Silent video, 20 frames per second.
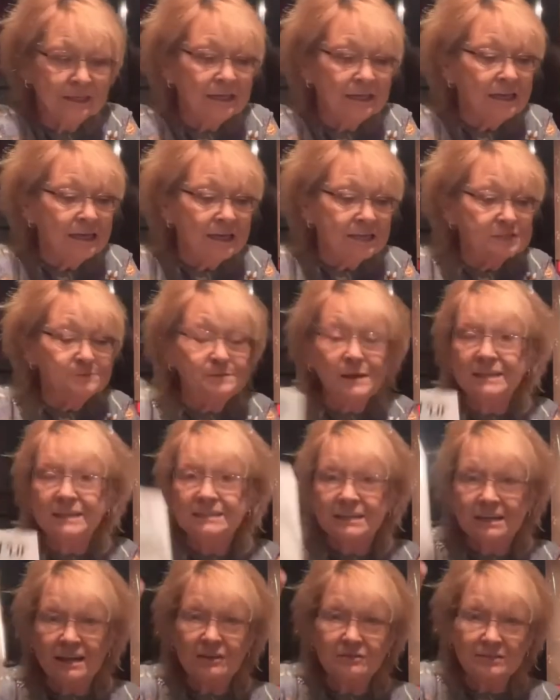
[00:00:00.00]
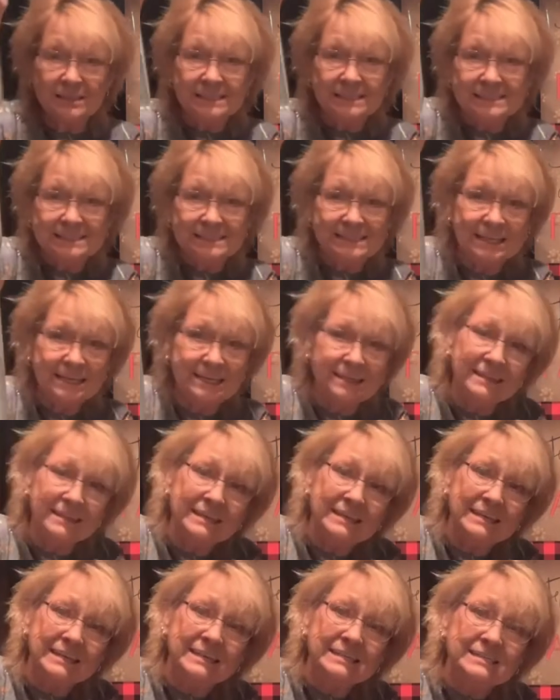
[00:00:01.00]
expecting only to see
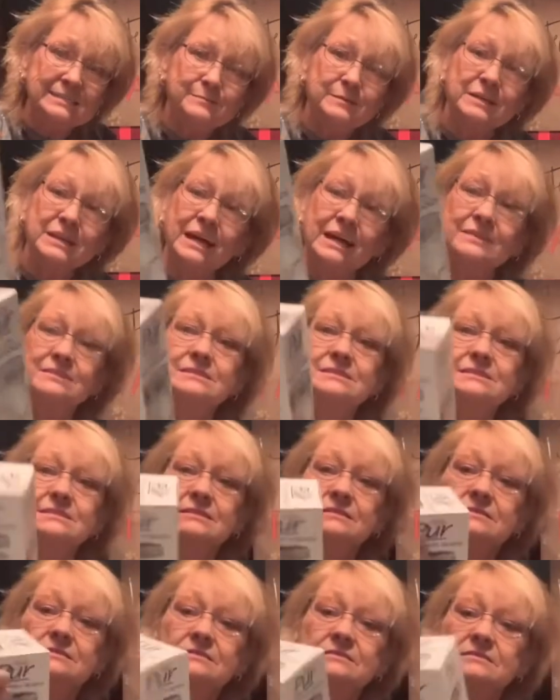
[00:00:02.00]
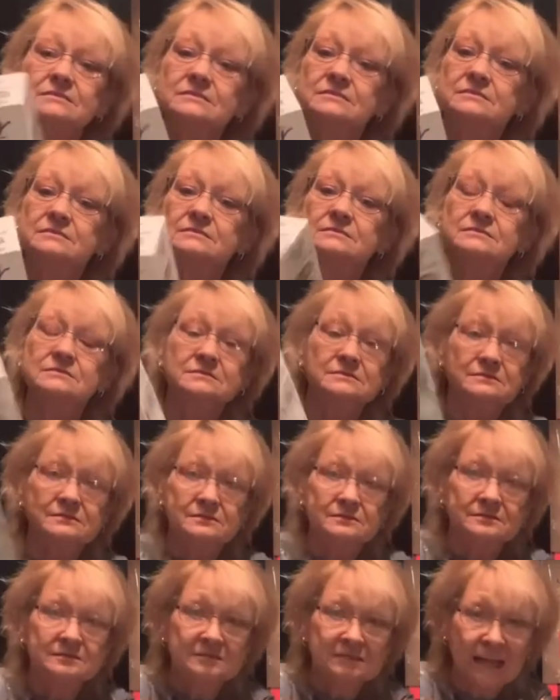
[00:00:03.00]
these because
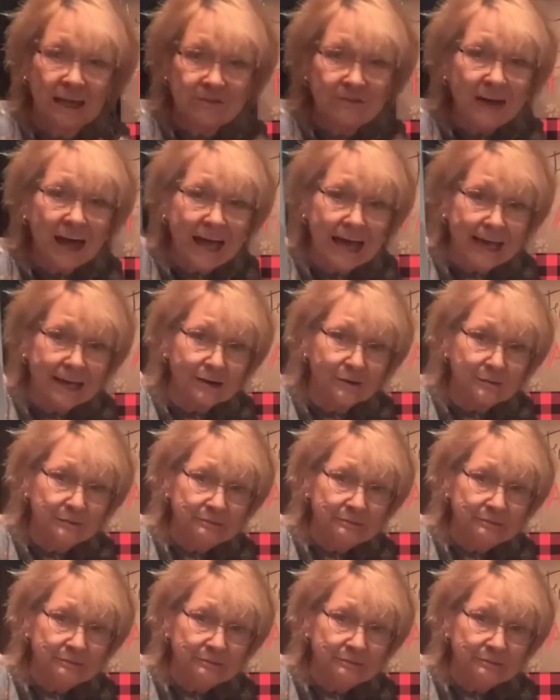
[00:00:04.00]
they've had them.